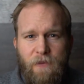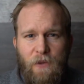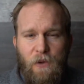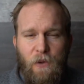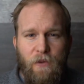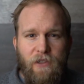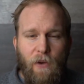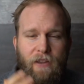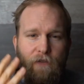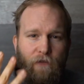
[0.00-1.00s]
Cool. So,
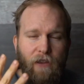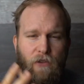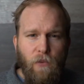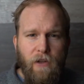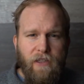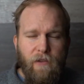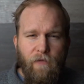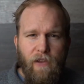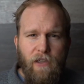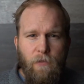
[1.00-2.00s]
and the 5th one is
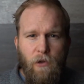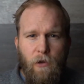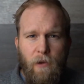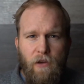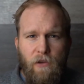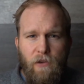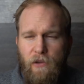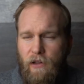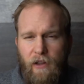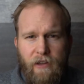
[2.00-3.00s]
something that I spoke about, a good
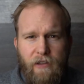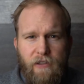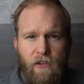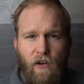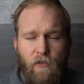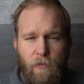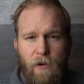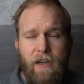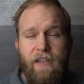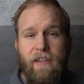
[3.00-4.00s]
client of
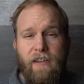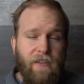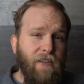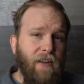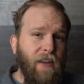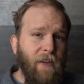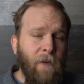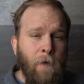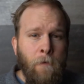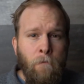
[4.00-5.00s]
mine yesterday,
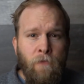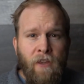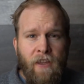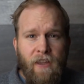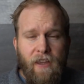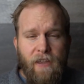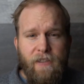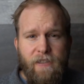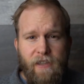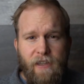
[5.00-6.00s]

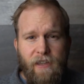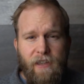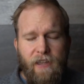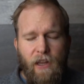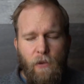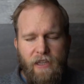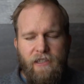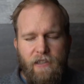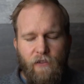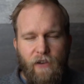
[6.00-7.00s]
is
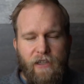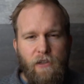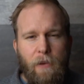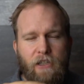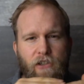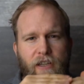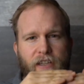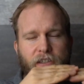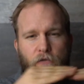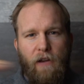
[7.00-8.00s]
this effect. So imagine
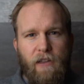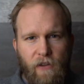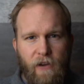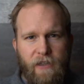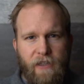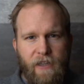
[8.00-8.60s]
there's a red line,